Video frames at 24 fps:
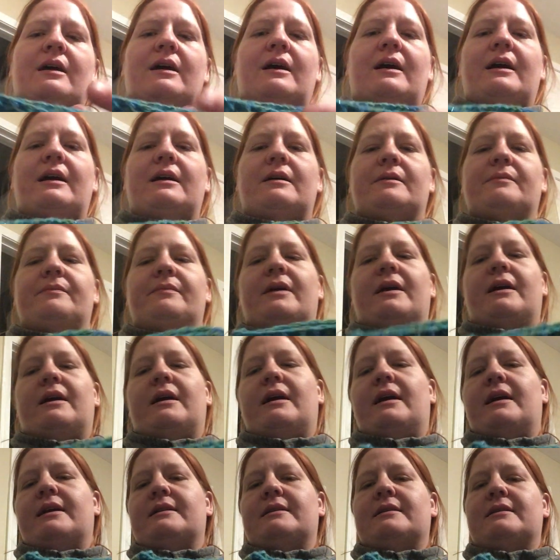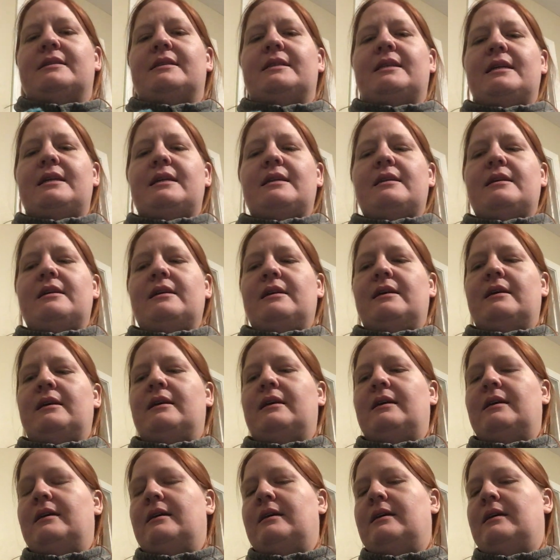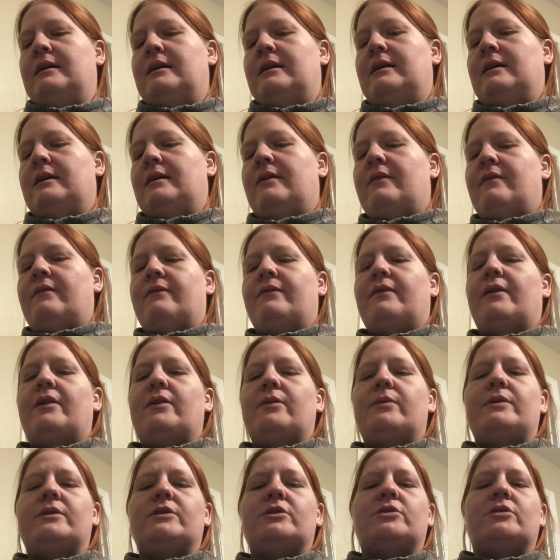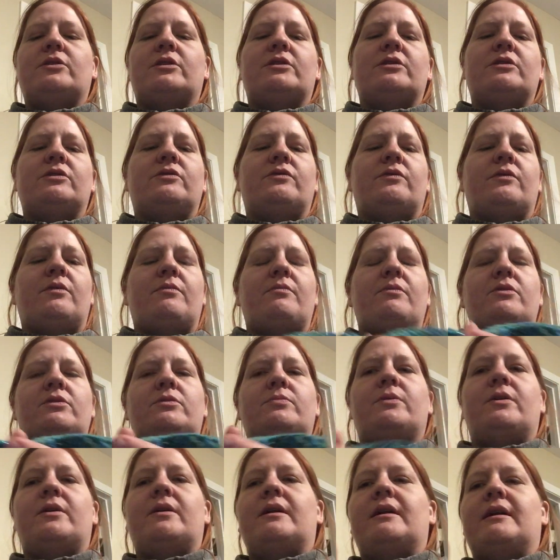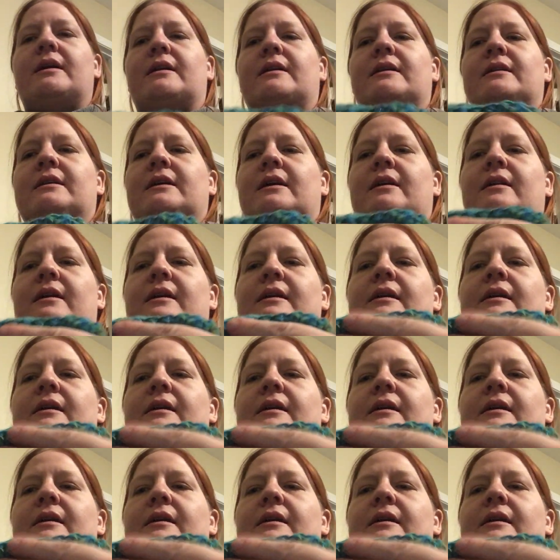Um, I did follow instructions for the most part until I